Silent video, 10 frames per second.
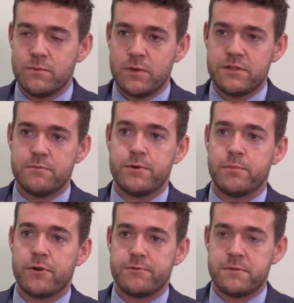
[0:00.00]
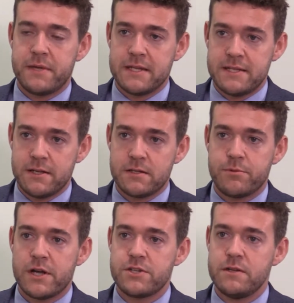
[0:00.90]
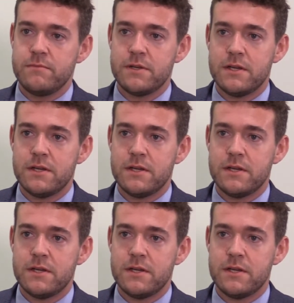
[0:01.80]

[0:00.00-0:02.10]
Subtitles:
which have put profitability under pressure,